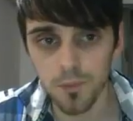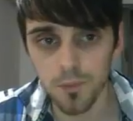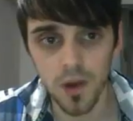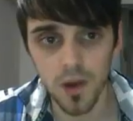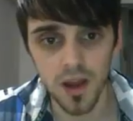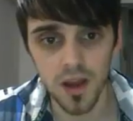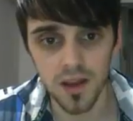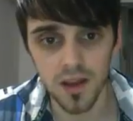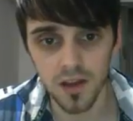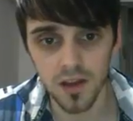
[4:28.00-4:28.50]
to
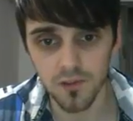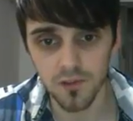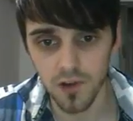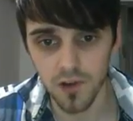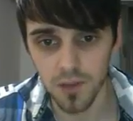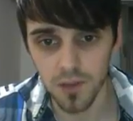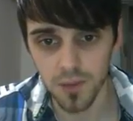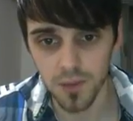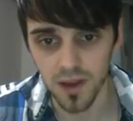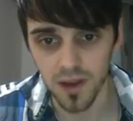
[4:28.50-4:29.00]
buy another
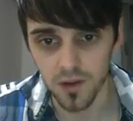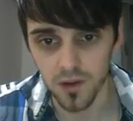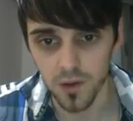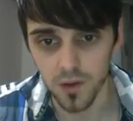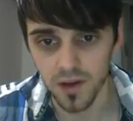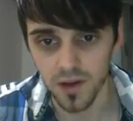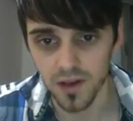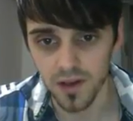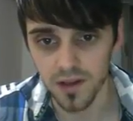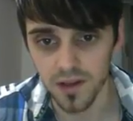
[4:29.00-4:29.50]
ad pack
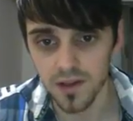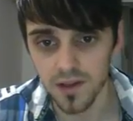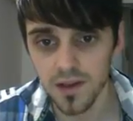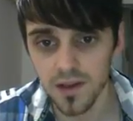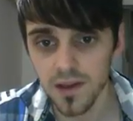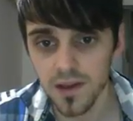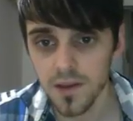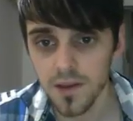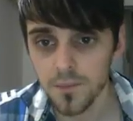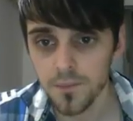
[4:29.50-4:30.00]
quickly.
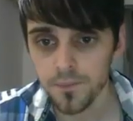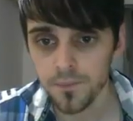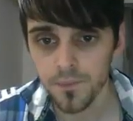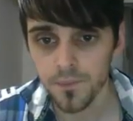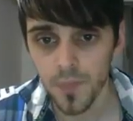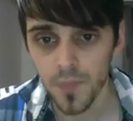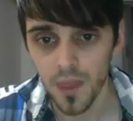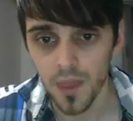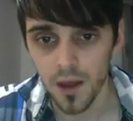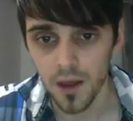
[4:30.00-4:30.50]

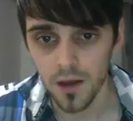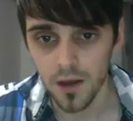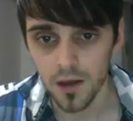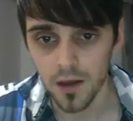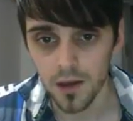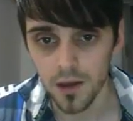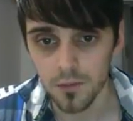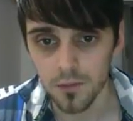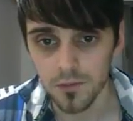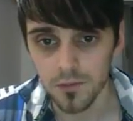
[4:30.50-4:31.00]

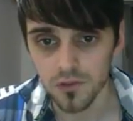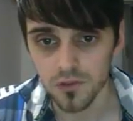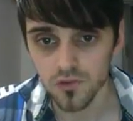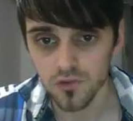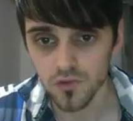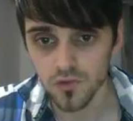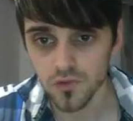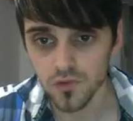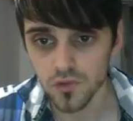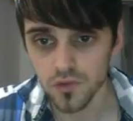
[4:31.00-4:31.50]

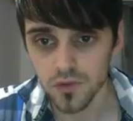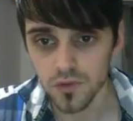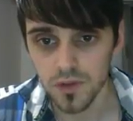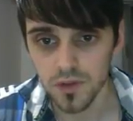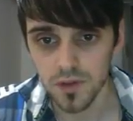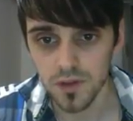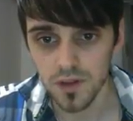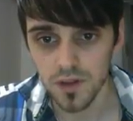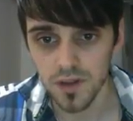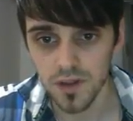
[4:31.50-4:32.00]

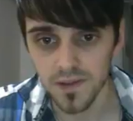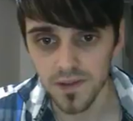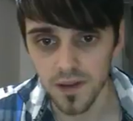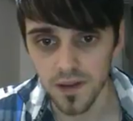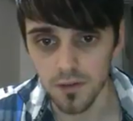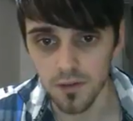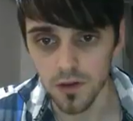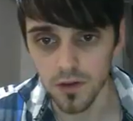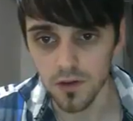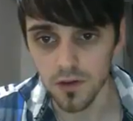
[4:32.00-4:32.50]
Let's
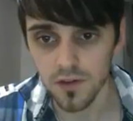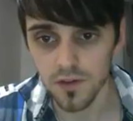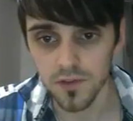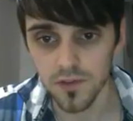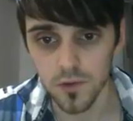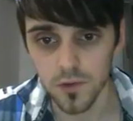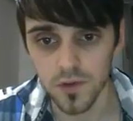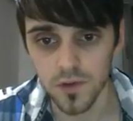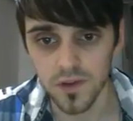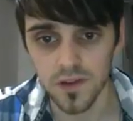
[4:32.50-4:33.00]
have a look,
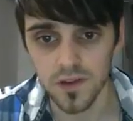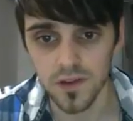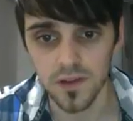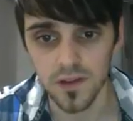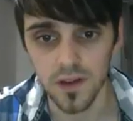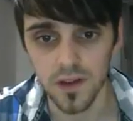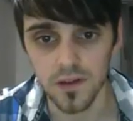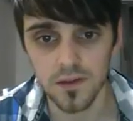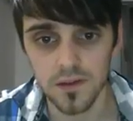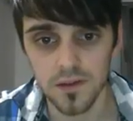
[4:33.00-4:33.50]

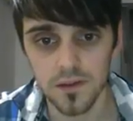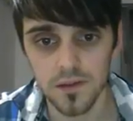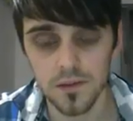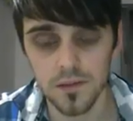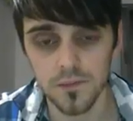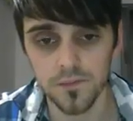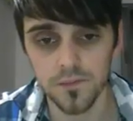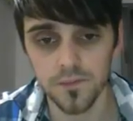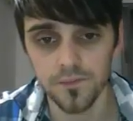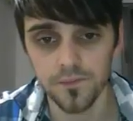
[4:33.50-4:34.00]
468.
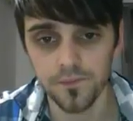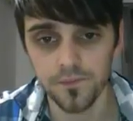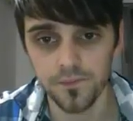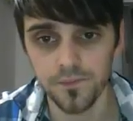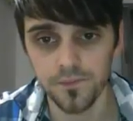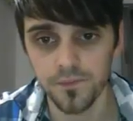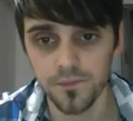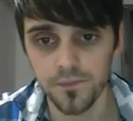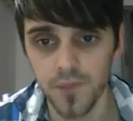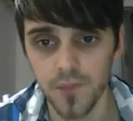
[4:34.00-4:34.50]

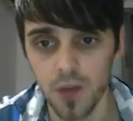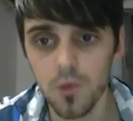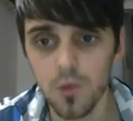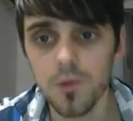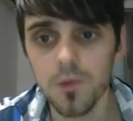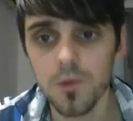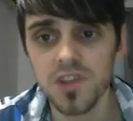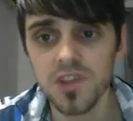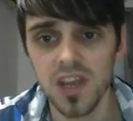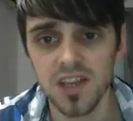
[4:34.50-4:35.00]
I
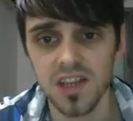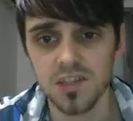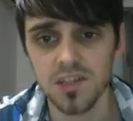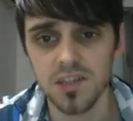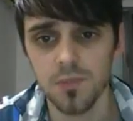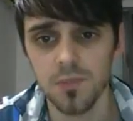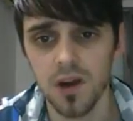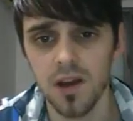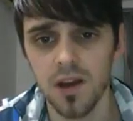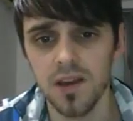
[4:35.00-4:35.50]
will be
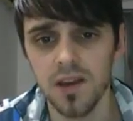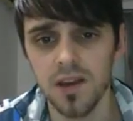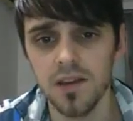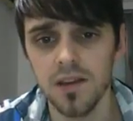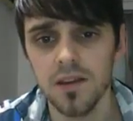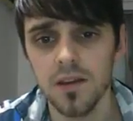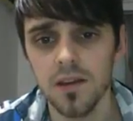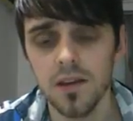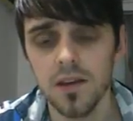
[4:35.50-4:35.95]
changing my